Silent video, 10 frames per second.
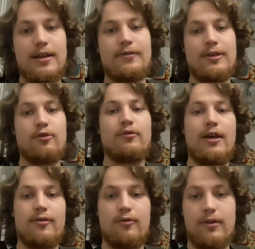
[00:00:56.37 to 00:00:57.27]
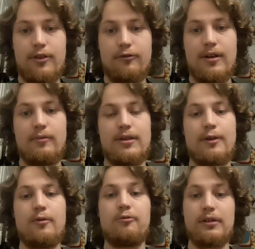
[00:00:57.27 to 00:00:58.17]
and then 2023 when they
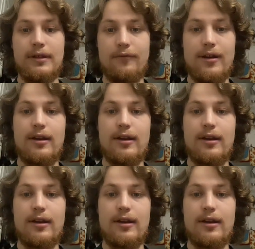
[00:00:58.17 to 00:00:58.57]
were prolific